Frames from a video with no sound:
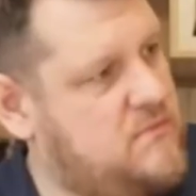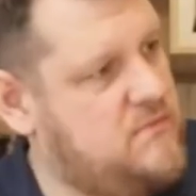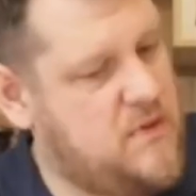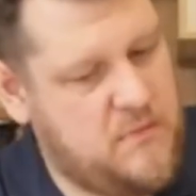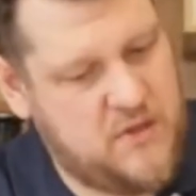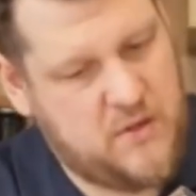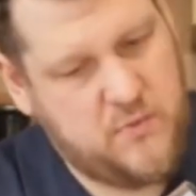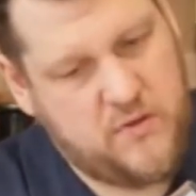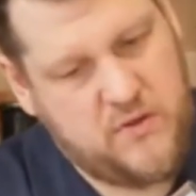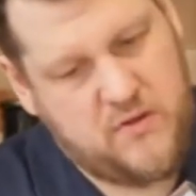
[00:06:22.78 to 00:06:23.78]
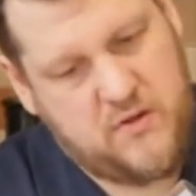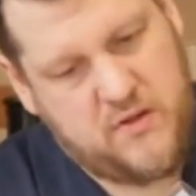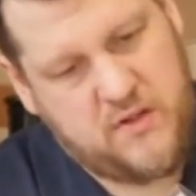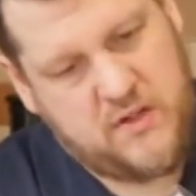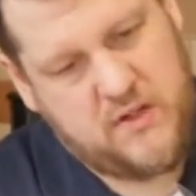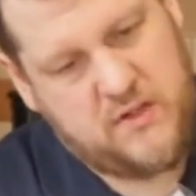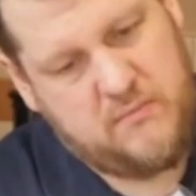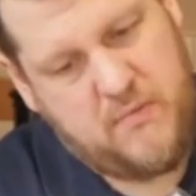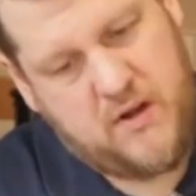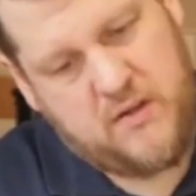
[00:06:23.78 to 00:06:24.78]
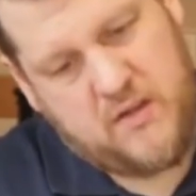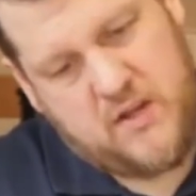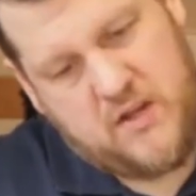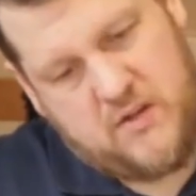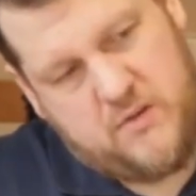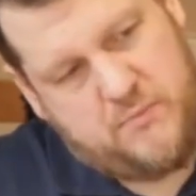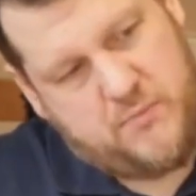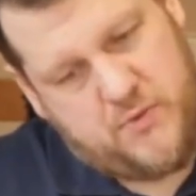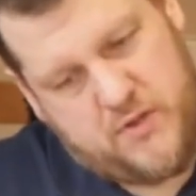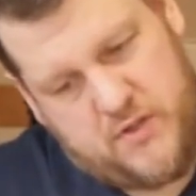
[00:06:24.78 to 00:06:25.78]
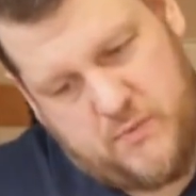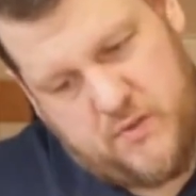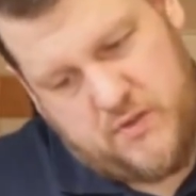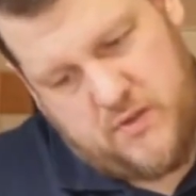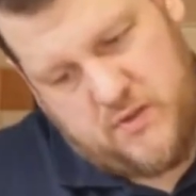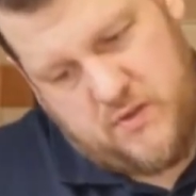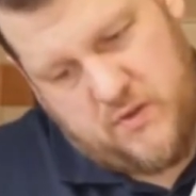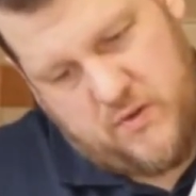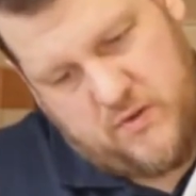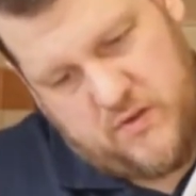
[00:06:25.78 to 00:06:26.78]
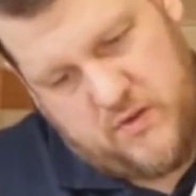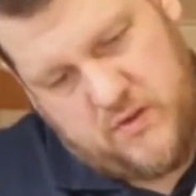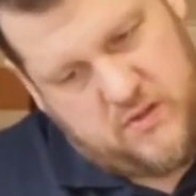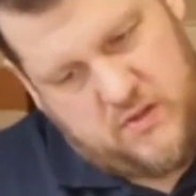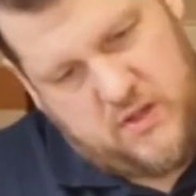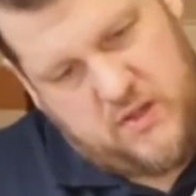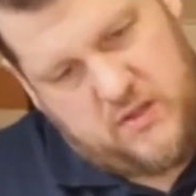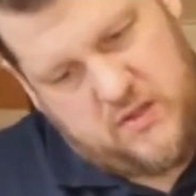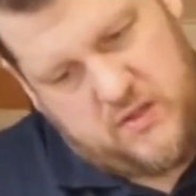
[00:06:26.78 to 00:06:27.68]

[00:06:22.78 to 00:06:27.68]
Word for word: Maybe that was not the smartest idea to put it with uh, all the yeast.